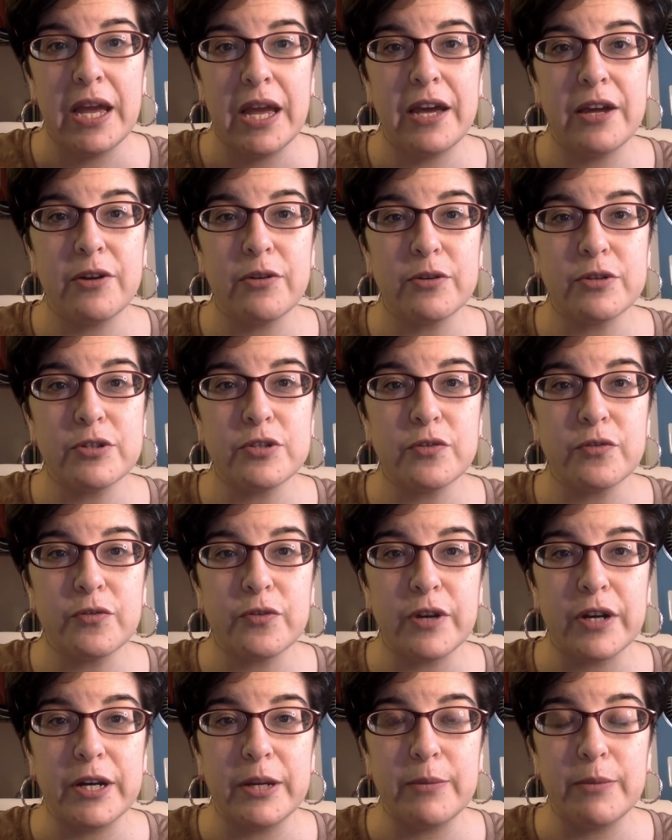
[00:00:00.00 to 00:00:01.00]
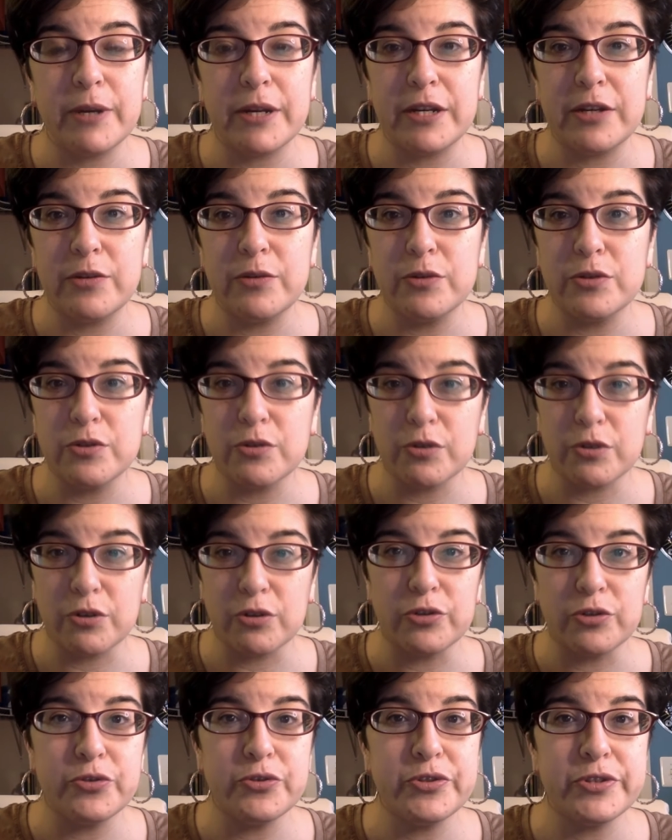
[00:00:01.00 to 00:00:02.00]
And also for anybody who sort
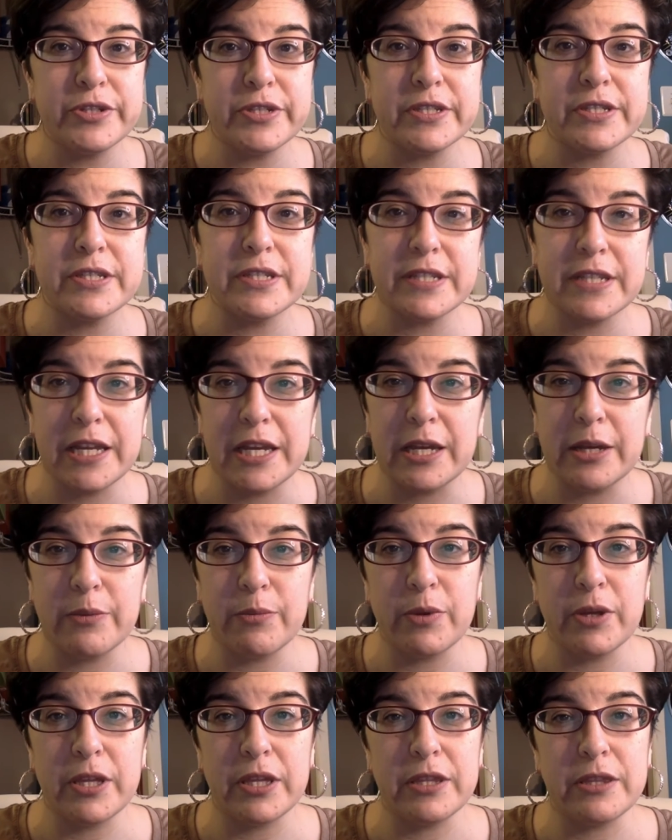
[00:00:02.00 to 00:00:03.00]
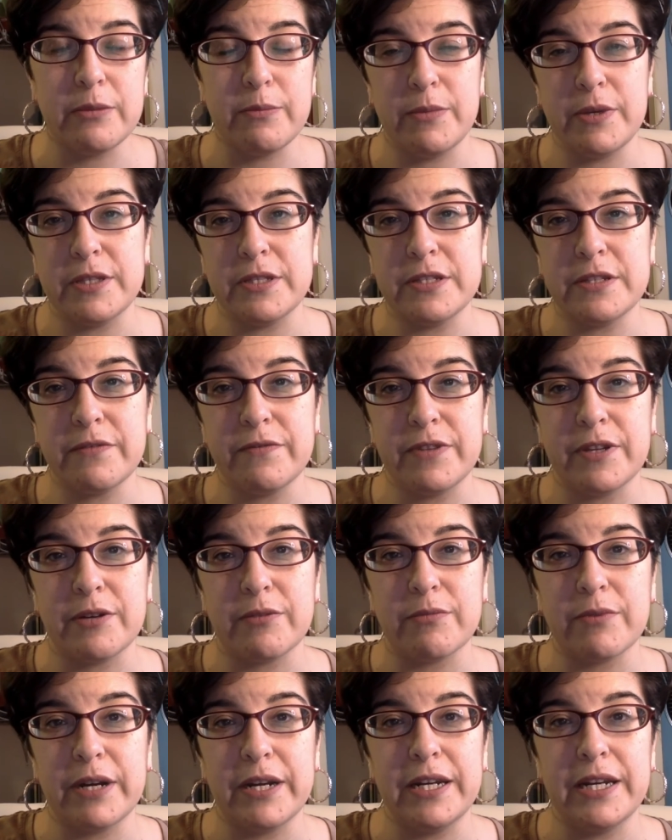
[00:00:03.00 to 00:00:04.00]
of loses steam in the midst of
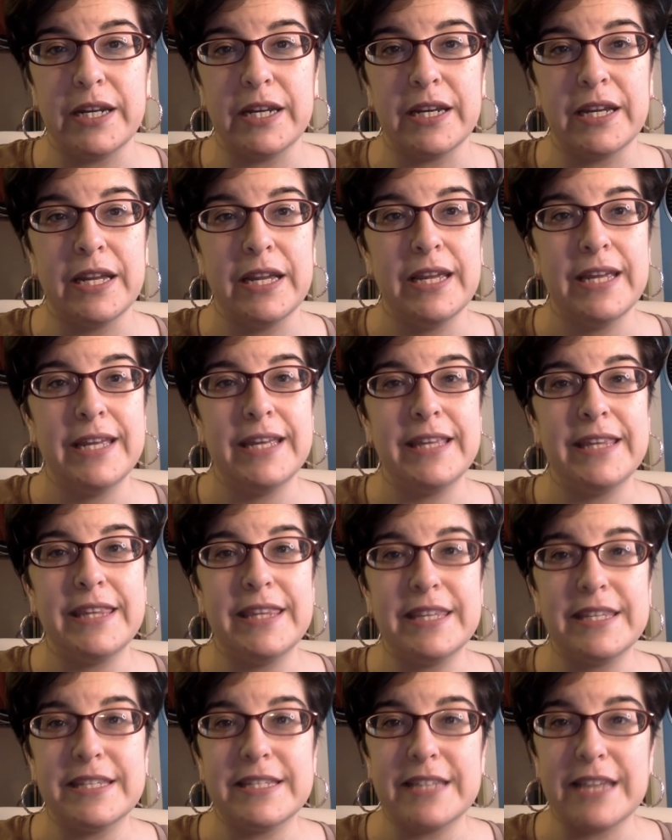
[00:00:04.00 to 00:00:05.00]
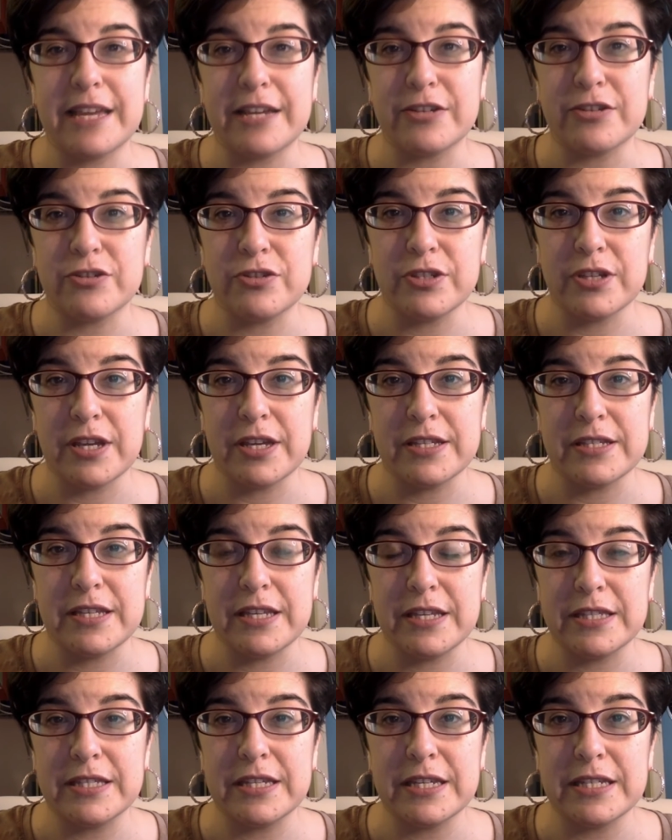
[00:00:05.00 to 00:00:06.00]
their writing, this exercise
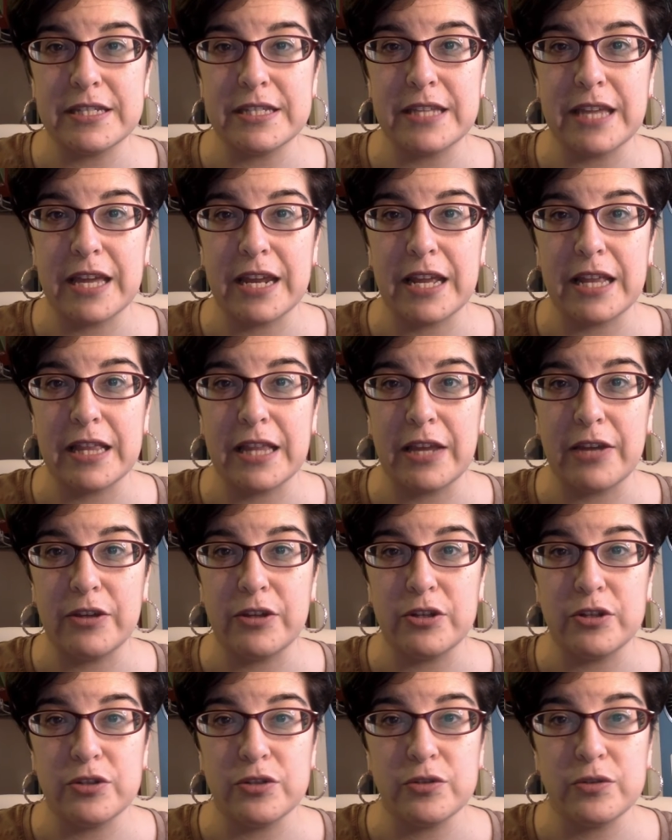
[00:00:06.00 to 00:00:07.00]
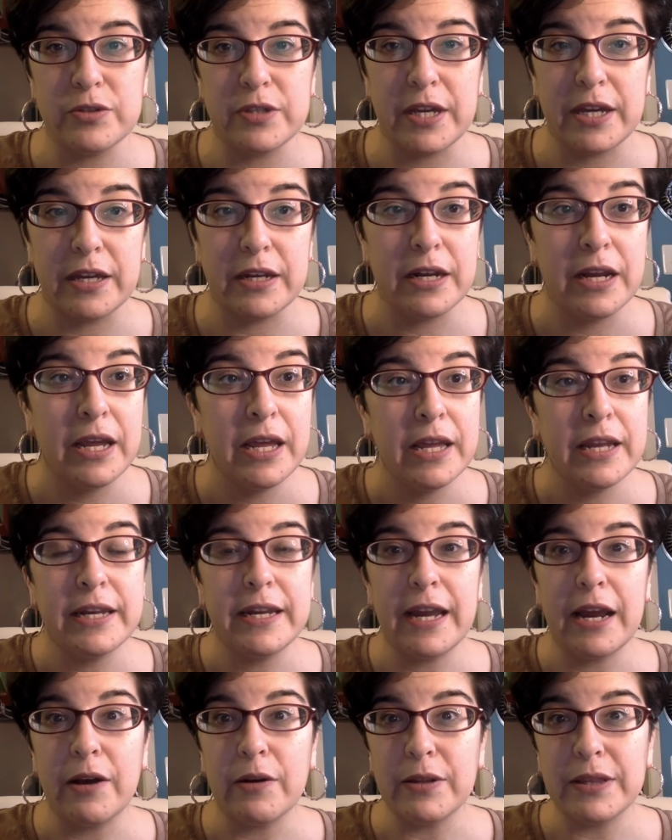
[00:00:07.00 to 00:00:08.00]
does not allow you to do that.
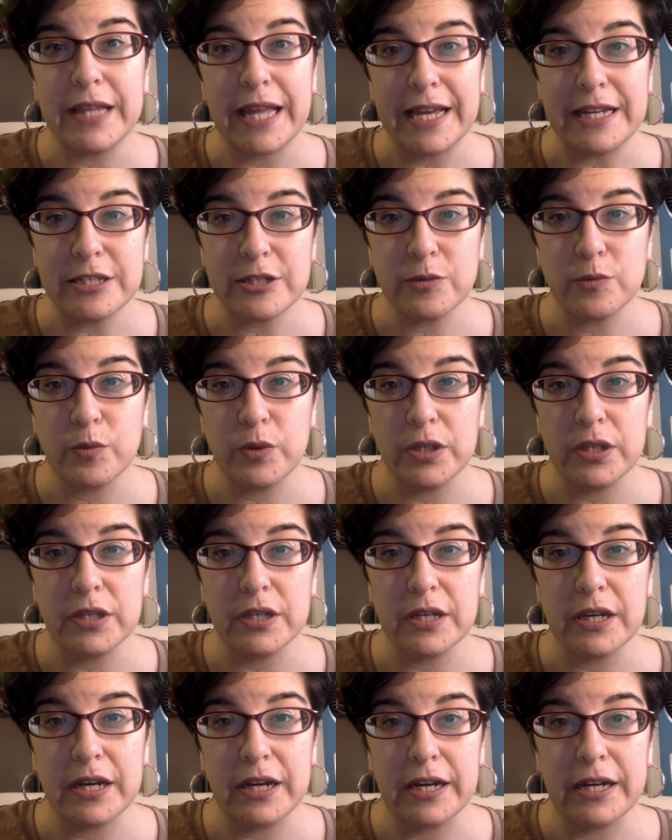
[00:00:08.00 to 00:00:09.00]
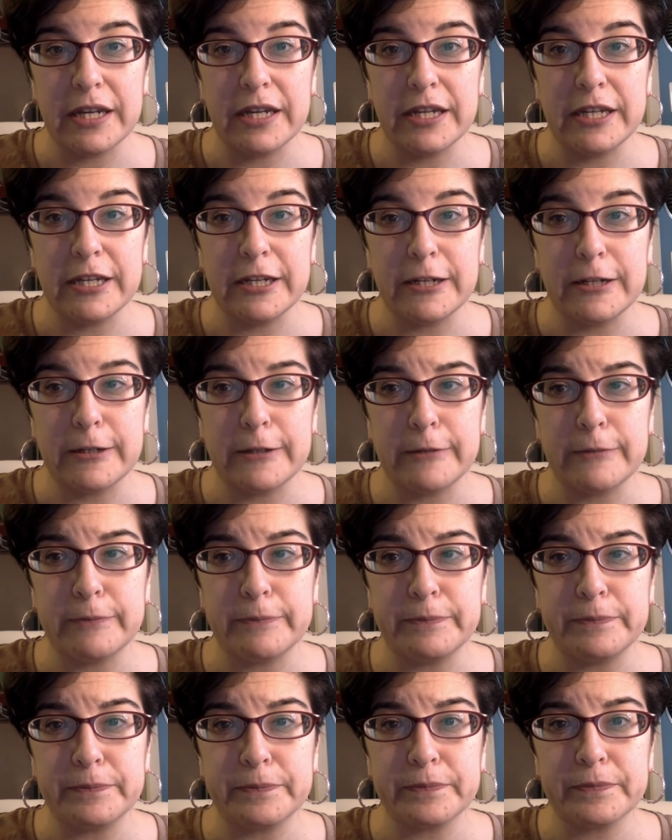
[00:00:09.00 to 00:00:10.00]
Now, last week I
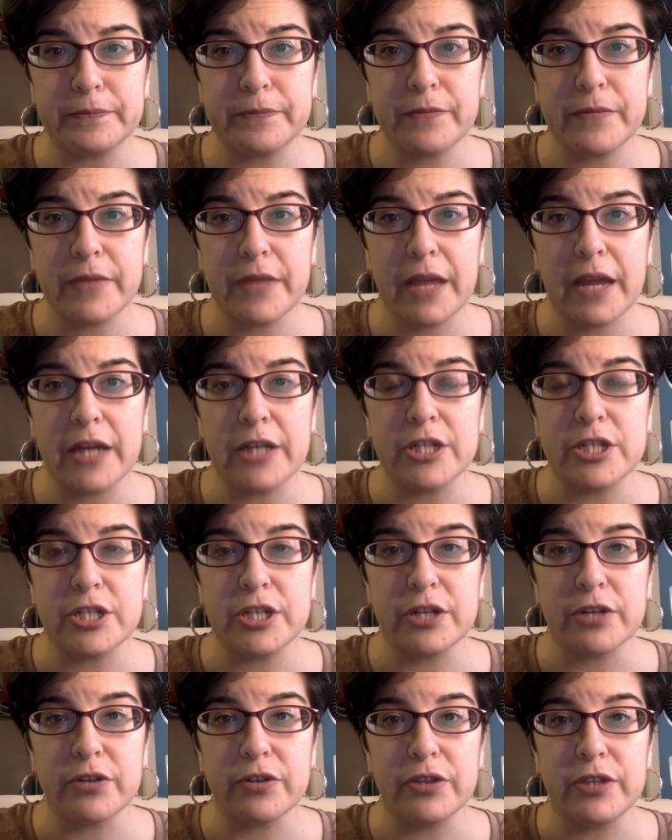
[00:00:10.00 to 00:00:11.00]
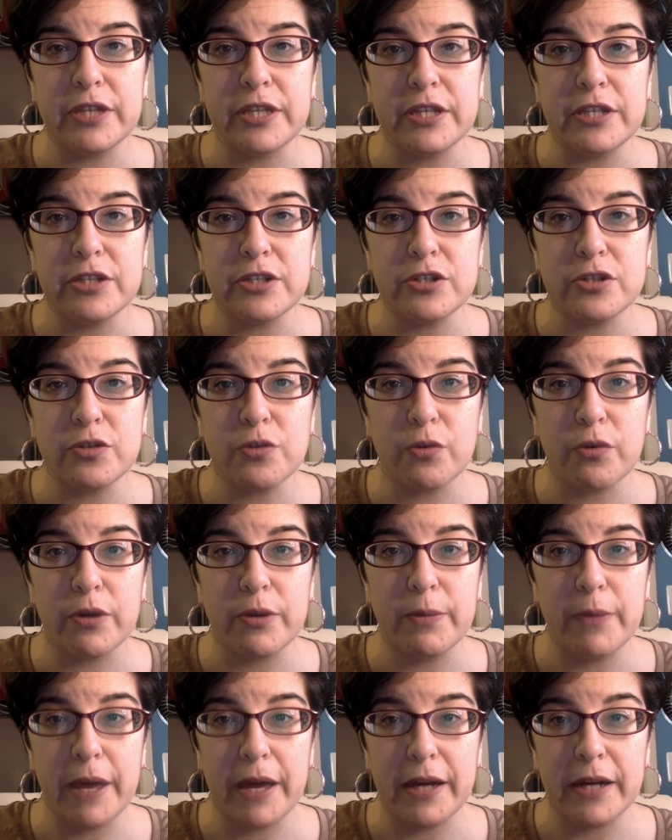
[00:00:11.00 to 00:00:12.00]
shared the
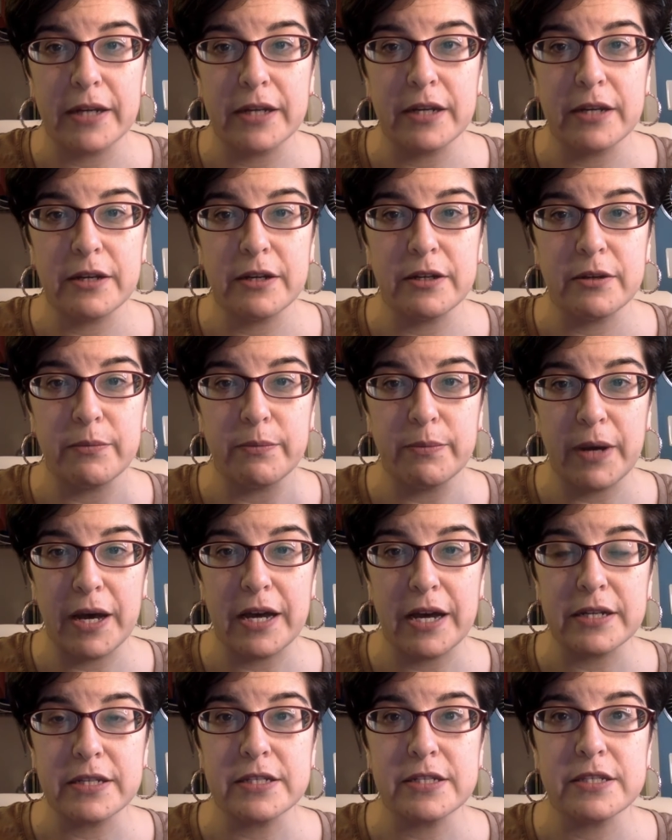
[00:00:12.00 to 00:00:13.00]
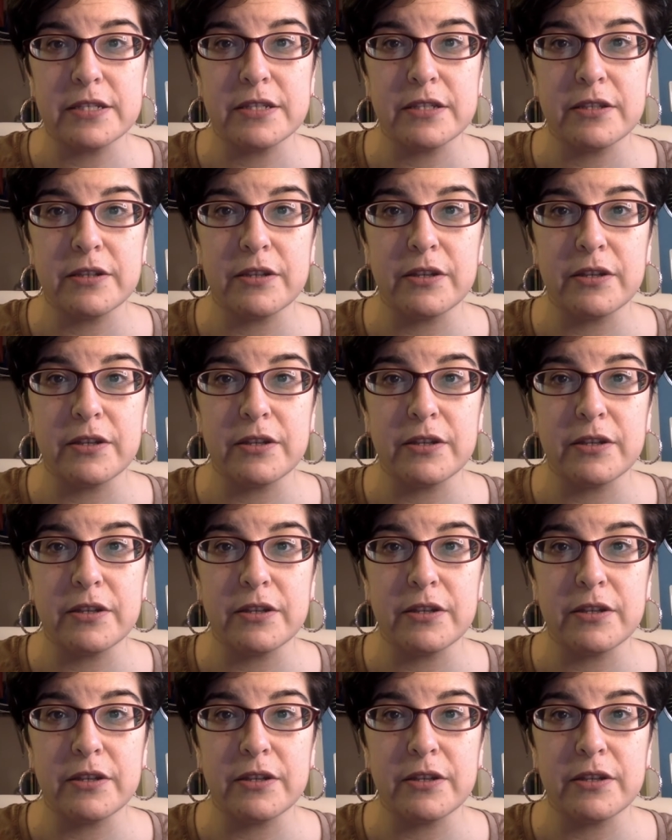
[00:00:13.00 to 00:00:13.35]
Storymatic box